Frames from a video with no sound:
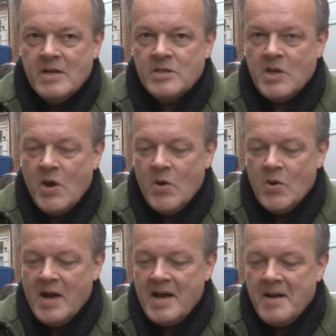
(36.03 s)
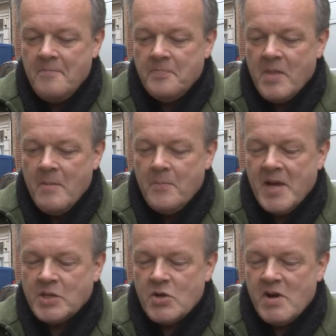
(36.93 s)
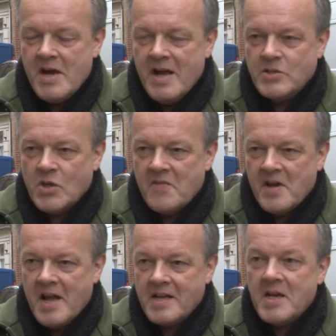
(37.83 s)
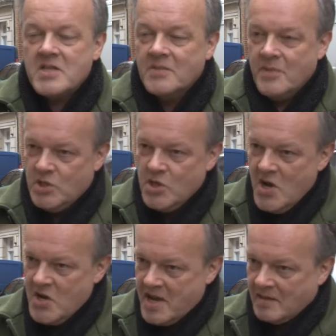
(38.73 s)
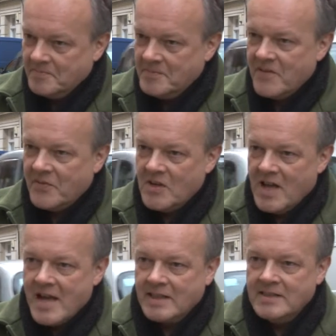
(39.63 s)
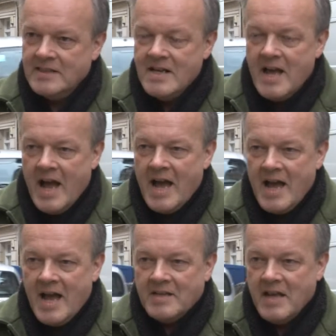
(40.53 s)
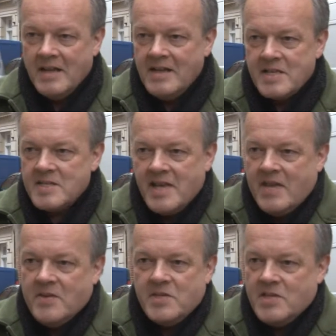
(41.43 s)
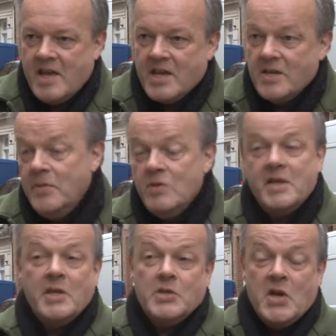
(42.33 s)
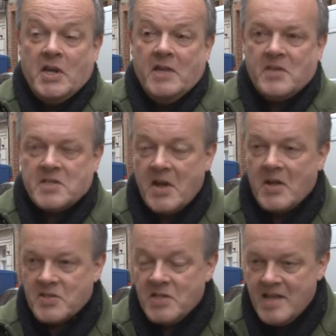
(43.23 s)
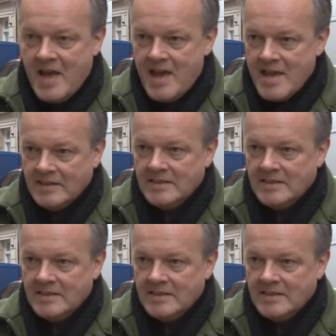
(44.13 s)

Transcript: So picture a sort of a customer journey, if you like. And let's say this is a commuting journey that starts the day.